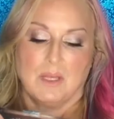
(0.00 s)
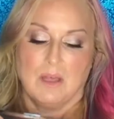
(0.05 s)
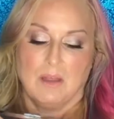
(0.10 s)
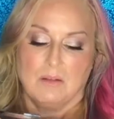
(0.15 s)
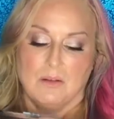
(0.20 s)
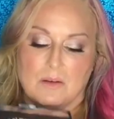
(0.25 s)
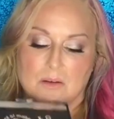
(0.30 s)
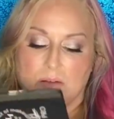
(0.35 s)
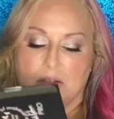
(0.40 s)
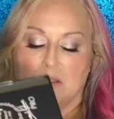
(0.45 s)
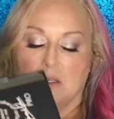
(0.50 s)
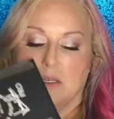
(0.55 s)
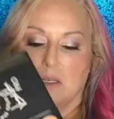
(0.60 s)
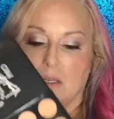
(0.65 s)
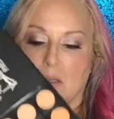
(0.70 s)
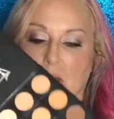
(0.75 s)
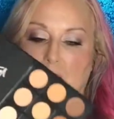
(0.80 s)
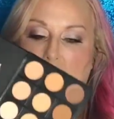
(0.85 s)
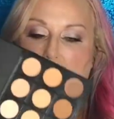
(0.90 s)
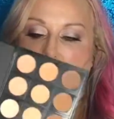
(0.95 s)
colors.
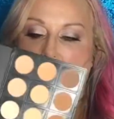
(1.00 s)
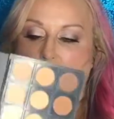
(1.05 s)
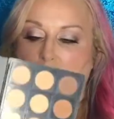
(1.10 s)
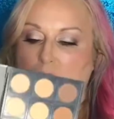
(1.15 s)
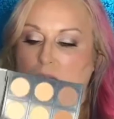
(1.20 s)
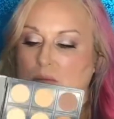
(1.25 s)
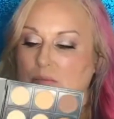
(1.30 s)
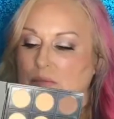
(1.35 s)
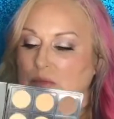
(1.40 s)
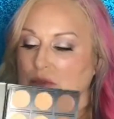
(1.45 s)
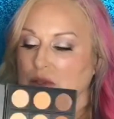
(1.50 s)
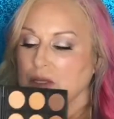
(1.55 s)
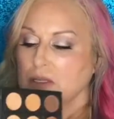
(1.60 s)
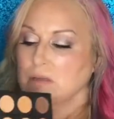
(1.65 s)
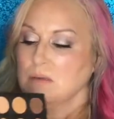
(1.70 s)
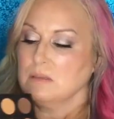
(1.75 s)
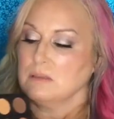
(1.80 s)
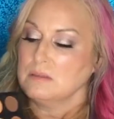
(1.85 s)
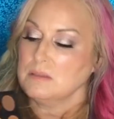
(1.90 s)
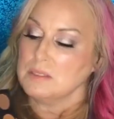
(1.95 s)

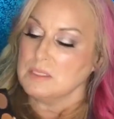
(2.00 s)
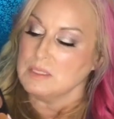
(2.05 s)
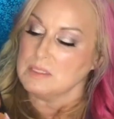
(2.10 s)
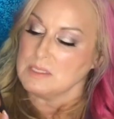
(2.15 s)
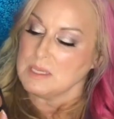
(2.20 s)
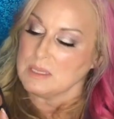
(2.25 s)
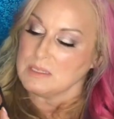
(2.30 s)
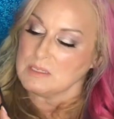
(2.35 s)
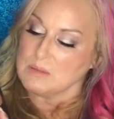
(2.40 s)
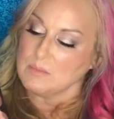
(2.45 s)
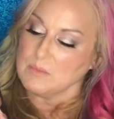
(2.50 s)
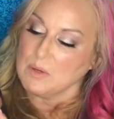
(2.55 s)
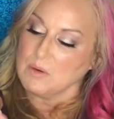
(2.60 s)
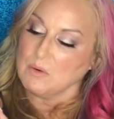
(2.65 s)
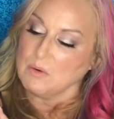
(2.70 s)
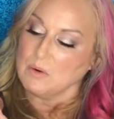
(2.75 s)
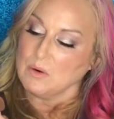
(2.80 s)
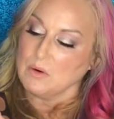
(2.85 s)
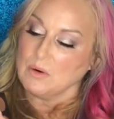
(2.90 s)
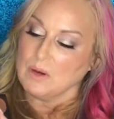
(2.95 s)
This has a
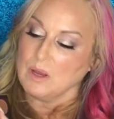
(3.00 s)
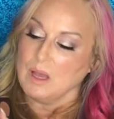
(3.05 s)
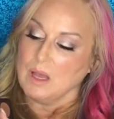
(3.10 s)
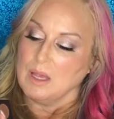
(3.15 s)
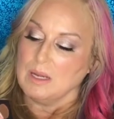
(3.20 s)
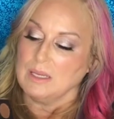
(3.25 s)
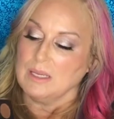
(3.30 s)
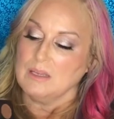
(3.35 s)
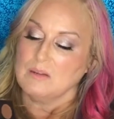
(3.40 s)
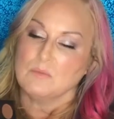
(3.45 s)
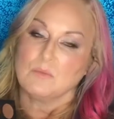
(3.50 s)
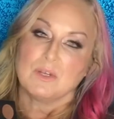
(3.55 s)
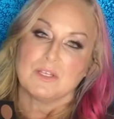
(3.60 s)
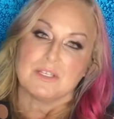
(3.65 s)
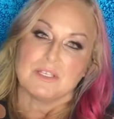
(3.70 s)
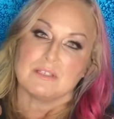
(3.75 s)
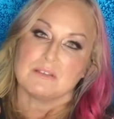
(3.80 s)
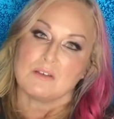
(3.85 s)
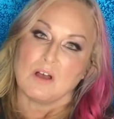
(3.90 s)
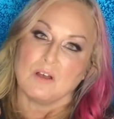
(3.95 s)
mirror on it,
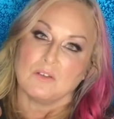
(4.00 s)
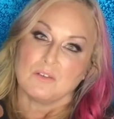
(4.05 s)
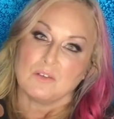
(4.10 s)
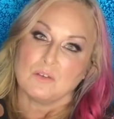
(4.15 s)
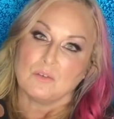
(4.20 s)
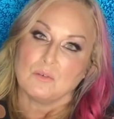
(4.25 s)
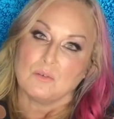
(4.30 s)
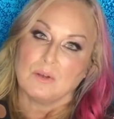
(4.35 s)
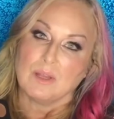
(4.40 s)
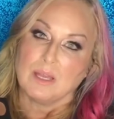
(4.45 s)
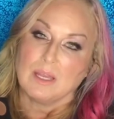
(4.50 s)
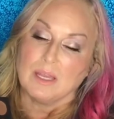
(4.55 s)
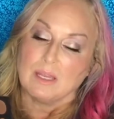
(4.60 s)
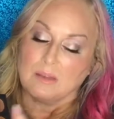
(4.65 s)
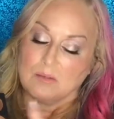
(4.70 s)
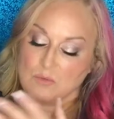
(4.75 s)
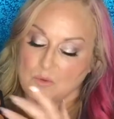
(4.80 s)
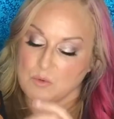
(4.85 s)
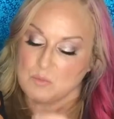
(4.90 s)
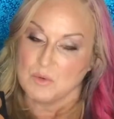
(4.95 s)
which is also
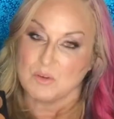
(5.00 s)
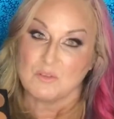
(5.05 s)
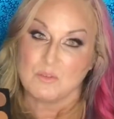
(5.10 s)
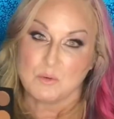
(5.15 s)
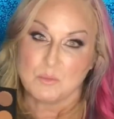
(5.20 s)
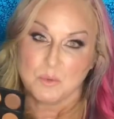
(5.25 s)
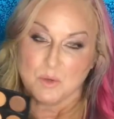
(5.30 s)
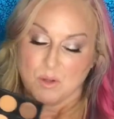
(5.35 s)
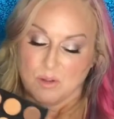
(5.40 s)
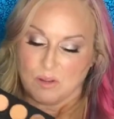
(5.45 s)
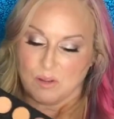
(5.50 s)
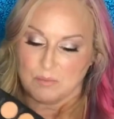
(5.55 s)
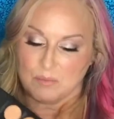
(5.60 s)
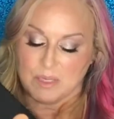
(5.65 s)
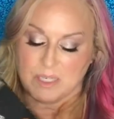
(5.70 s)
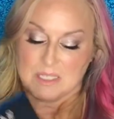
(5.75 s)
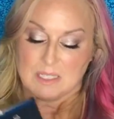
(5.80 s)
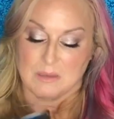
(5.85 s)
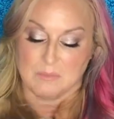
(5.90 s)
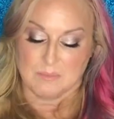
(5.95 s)
a removable
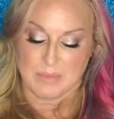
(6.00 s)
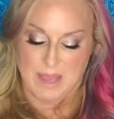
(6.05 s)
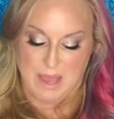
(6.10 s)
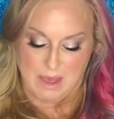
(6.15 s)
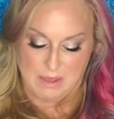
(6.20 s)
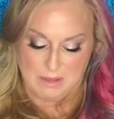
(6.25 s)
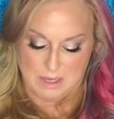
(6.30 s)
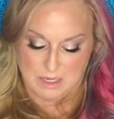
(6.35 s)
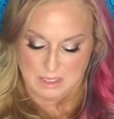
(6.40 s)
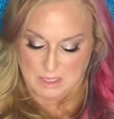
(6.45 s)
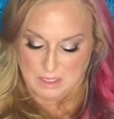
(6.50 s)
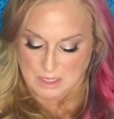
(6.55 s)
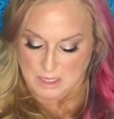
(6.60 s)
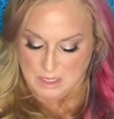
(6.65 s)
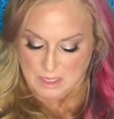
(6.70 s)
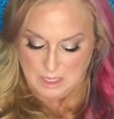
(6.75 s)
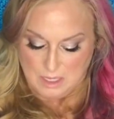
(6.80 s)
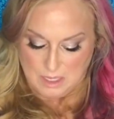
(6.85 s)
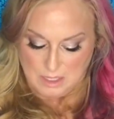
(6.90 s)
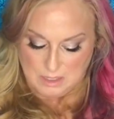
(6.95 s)
mixing palette.
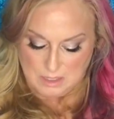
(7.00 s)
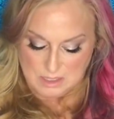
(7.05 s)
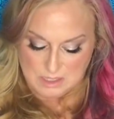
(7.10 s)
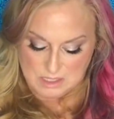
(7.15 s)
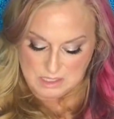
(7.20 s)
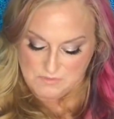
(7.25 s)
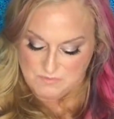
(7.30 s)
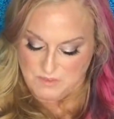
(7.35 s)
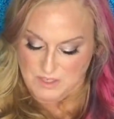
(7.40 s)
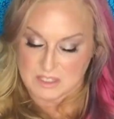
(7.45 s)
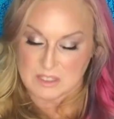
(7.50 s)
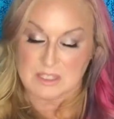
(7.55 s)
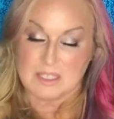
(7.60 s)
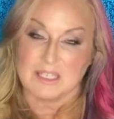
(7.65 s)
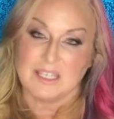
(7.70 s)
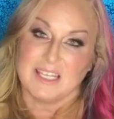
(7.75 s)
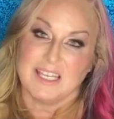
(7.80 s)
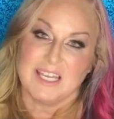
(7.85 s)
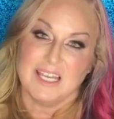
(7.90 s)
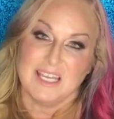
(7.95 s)
This is the
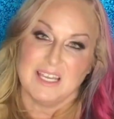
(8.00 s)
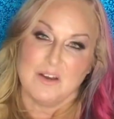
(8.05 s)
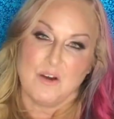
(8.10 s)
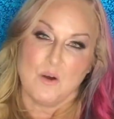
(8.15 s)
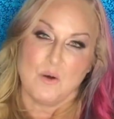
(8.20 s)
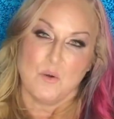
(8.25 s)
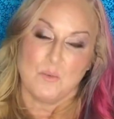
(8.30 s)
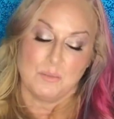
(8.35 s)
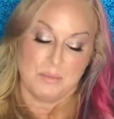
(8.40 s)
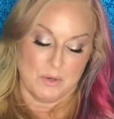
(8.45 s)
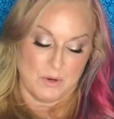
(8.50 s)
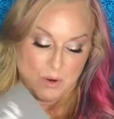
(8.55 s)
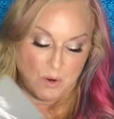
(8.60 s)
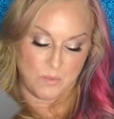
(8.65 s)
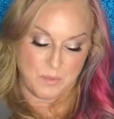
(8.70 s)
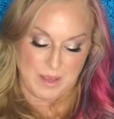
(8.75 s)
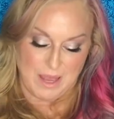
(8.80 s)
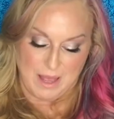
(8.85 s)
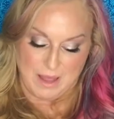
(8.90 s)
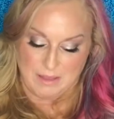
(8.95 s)
Vincent Kehoe Pro
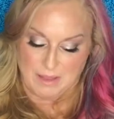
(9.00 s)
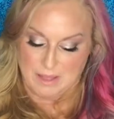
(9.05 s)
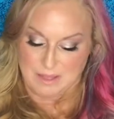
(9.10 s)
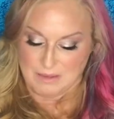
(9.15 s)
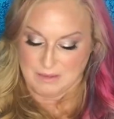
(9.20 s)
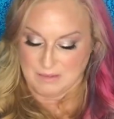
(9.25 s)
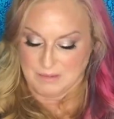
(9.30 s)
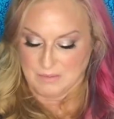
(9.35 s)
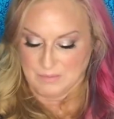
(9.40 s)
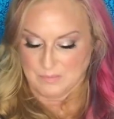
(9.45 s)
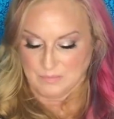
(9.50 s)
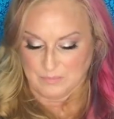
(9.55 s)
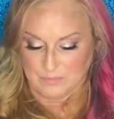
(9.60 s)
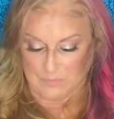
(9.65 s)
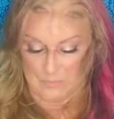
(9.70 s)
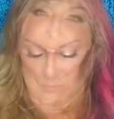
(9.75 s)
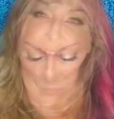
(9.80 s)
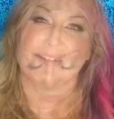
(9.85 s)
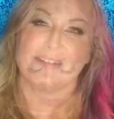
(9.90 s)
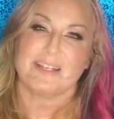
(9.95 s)
palette.
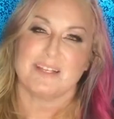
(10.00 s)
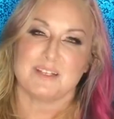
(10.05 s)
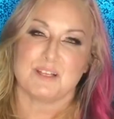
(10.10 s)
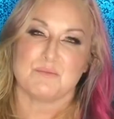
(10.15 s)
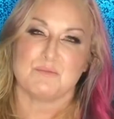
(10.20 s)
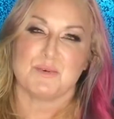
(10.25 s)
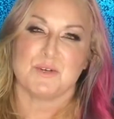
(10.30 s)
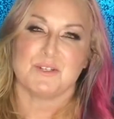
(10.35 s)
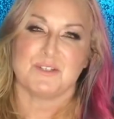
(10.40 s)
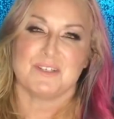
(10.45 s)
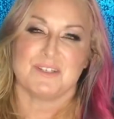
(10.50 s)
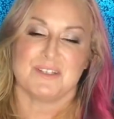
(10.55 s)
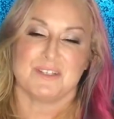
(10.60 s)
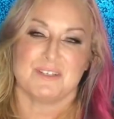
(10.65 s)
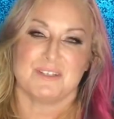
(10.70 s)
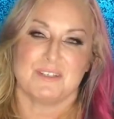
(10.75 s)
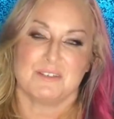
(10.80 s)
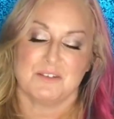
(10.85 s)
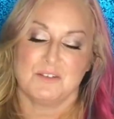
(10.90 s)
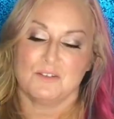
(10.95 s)
The other thing that I purchased
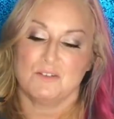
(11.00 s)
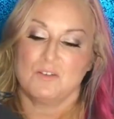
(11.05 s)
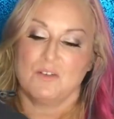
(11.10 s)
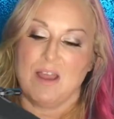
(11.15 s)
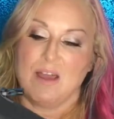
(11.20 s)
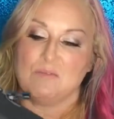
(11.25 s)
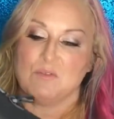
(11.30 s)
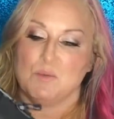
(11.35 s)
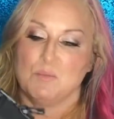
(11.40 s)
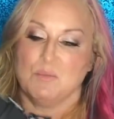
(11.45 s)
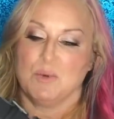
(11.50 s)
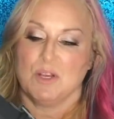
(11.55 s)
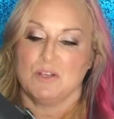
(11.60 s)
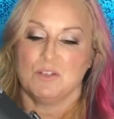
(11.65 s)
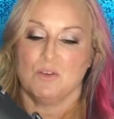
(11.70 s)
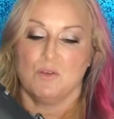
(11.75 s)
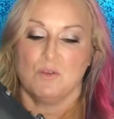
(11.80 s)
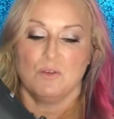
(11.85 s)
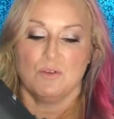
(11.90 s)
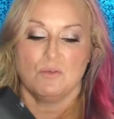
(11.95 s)
is this travel
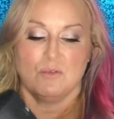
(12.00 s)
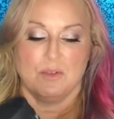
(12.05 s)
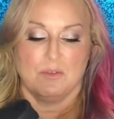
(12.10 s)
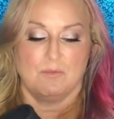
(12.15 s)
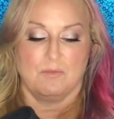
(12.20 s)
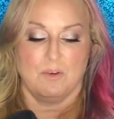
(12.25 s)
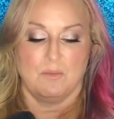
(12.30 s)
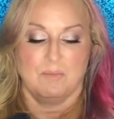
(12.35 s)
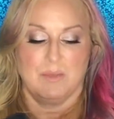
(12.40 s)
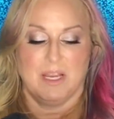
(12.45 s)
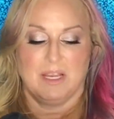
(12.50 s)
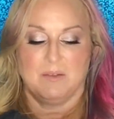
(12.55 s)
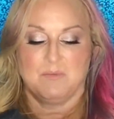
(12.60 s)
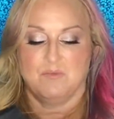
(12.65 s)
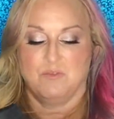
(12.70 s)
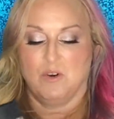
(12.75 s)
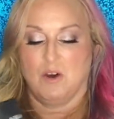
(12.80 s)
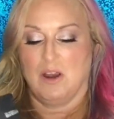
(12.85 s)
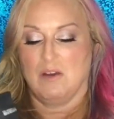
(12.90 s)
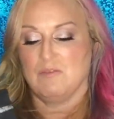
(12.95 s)
brush holder from Makeup
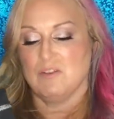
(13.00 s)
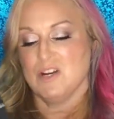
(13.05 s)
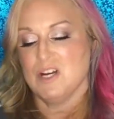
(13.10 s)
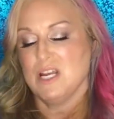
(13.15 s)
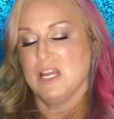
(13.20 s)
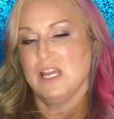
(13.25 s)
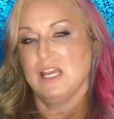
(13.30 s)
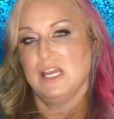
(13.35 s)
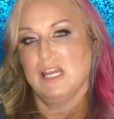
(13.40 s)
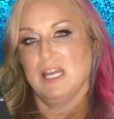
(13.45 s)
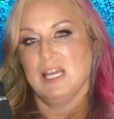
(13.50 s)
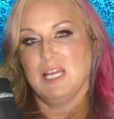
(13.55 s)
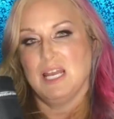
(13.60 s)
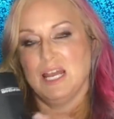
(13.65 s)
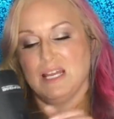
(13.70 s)
Forever. It